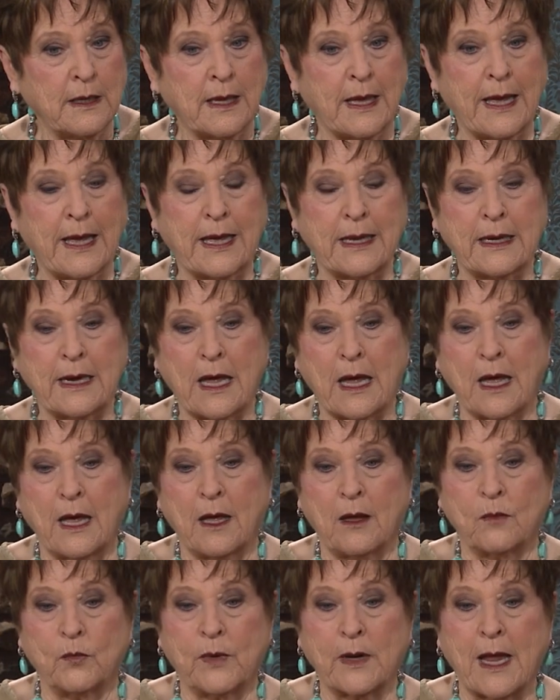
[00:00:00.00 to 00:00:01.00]
And
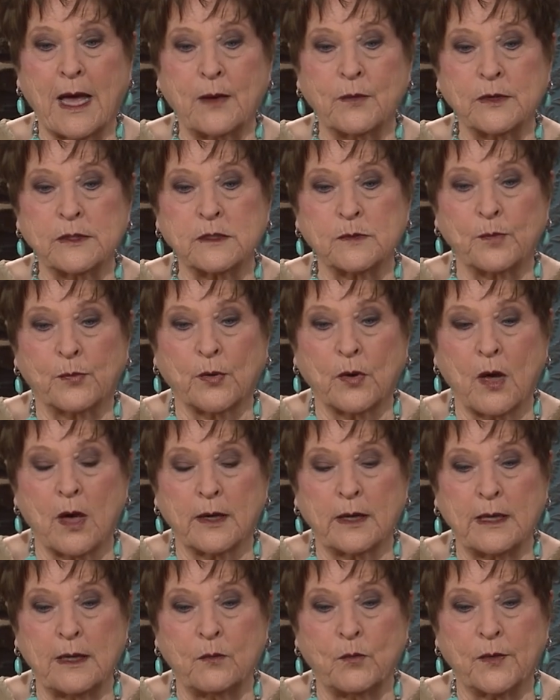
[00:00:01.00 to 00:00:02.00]
uh, when I was
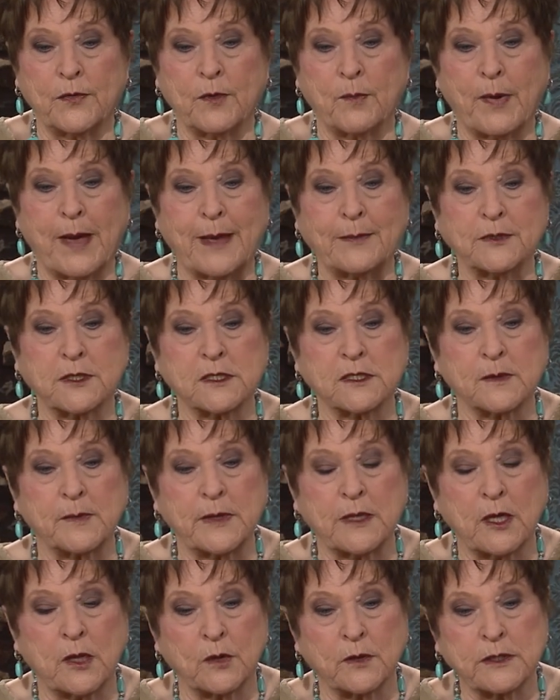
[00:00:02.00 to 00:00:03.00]
brought in with the baptism
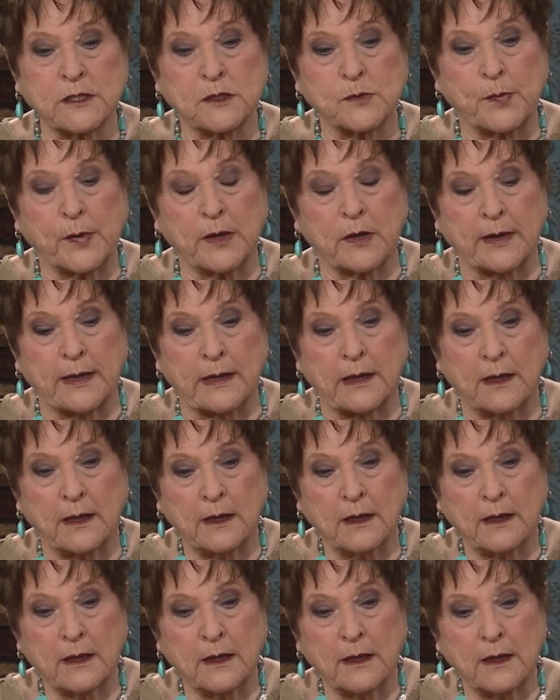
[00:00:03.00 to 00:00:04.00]
in the Holy Spirit,
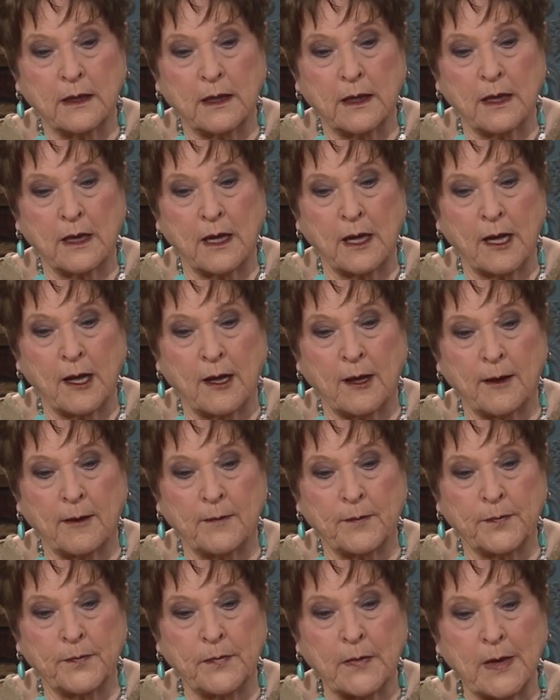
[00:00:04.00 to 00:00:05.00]

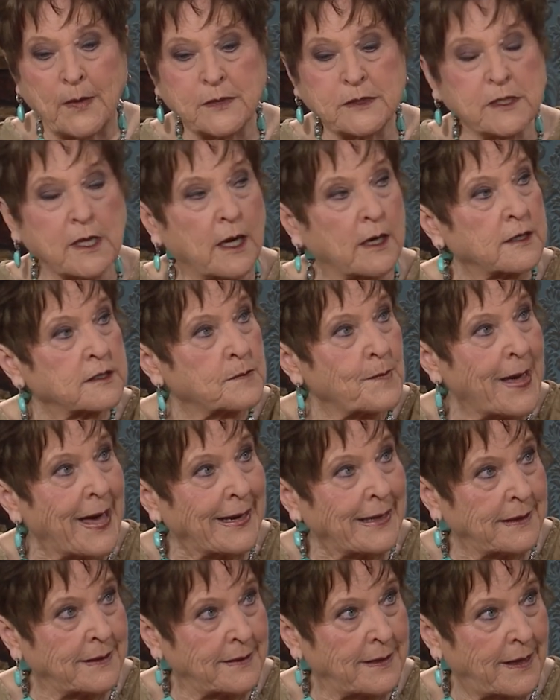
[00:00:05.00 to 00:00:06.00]
Um, it was
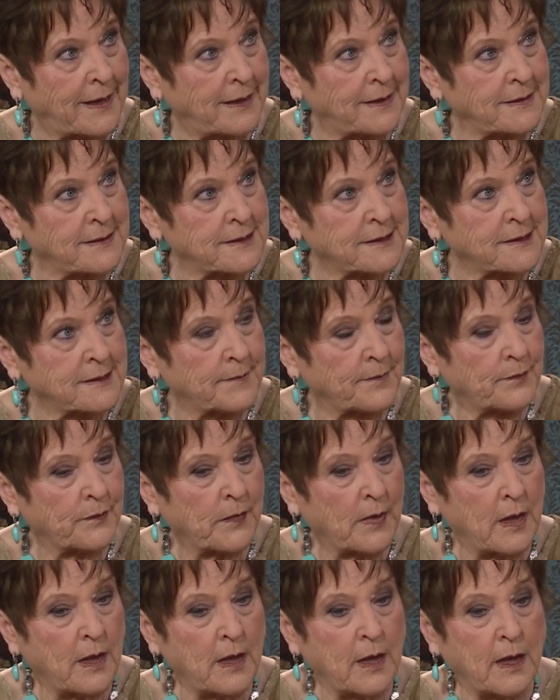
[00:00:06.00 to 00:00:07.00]
charismatic days.
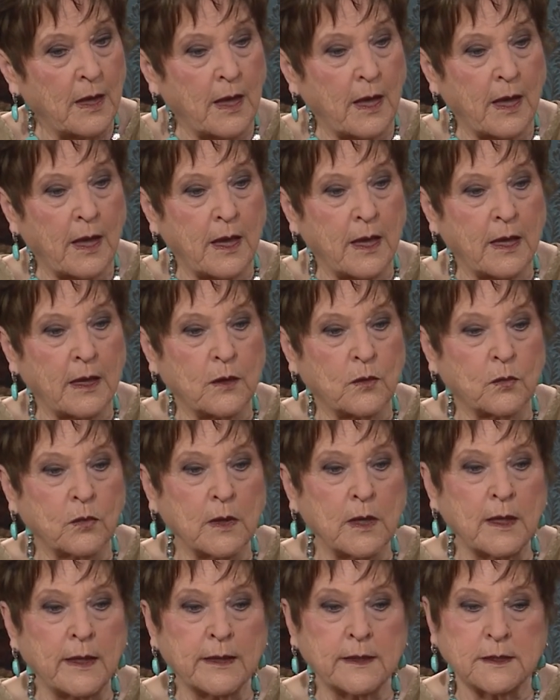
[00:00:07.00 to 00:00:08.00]
And
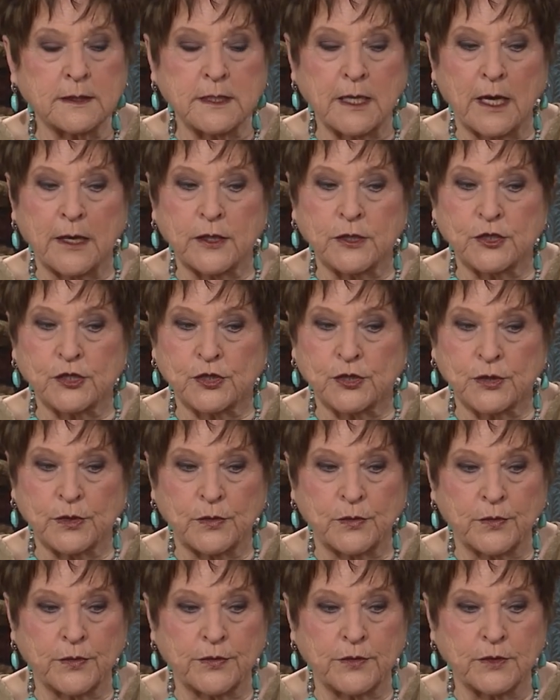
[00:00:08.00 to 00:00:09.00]
really, to tell you
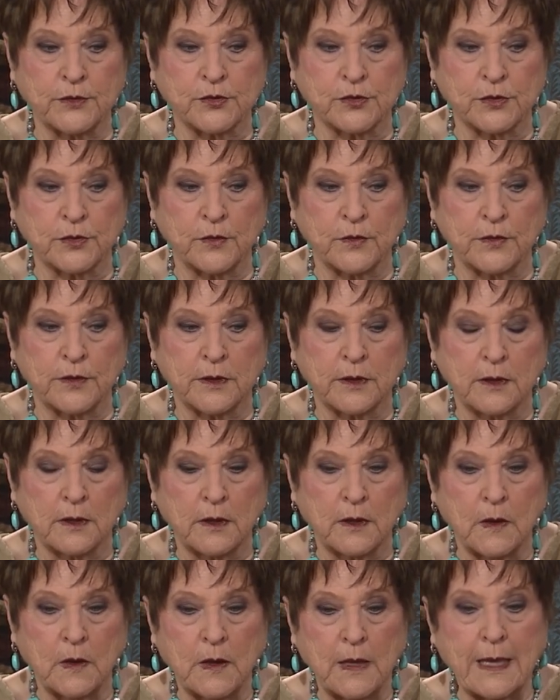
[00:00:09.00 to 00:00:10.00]
truth, the truth,
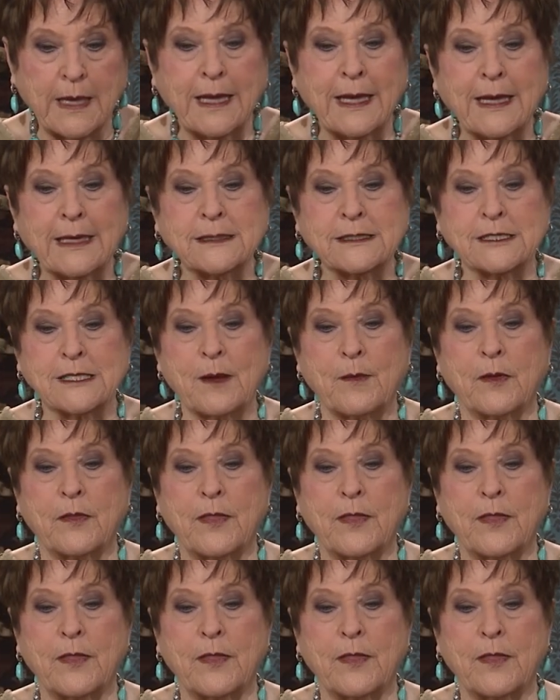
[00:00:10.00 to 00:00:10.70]
in some